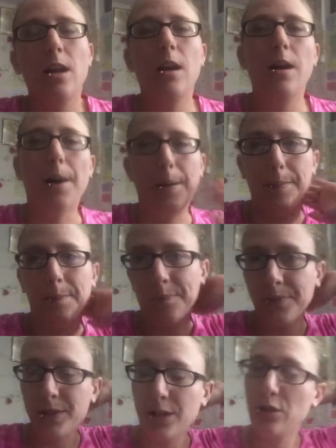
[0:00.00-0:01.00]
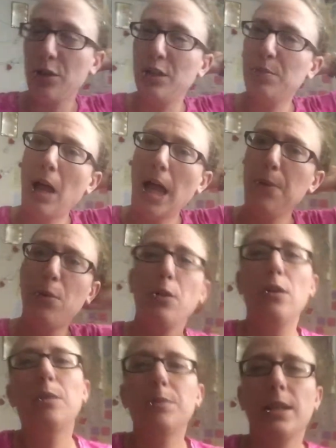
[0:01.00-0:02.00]
So this probably won't
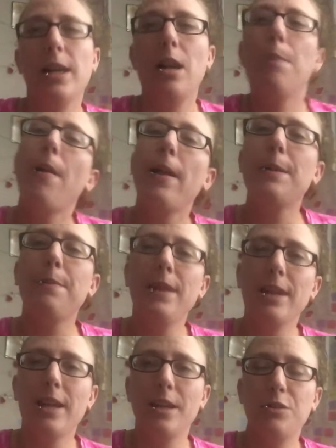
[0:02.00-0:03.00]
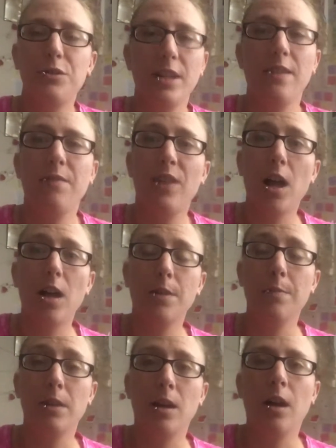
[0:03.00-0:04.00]
go up tonight. I'll probably make it a 2-day
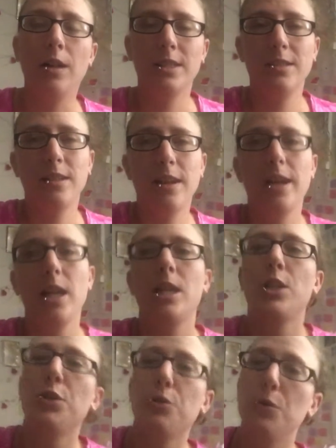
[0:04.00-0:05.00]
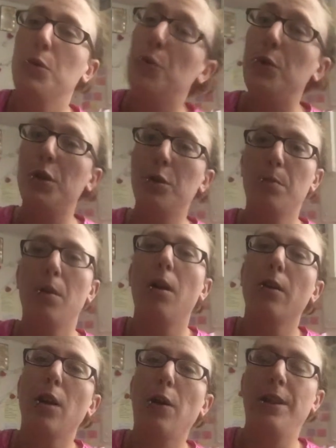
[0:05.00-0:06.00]
vlog tonight into
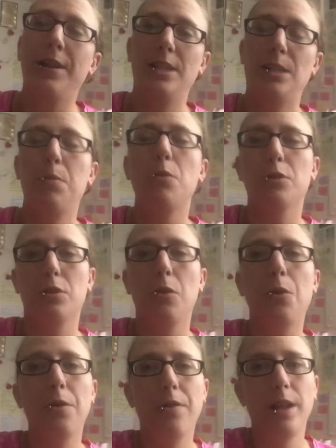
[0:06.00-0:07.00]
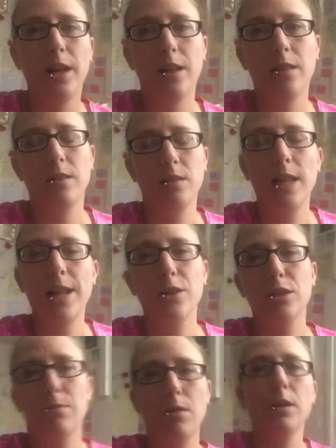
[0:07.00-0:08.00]
tomorrow and then just post the whole thing later
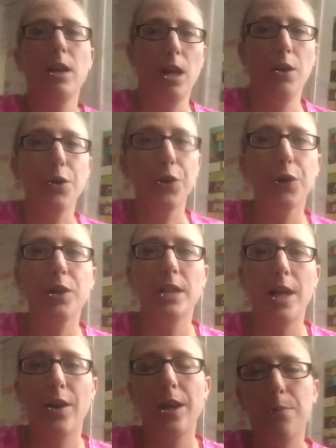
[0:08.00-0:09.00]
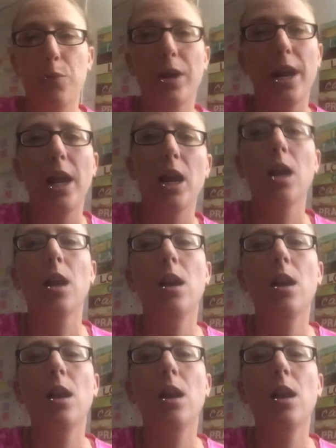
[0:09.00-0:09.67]
tomorrow night or Saturday morning.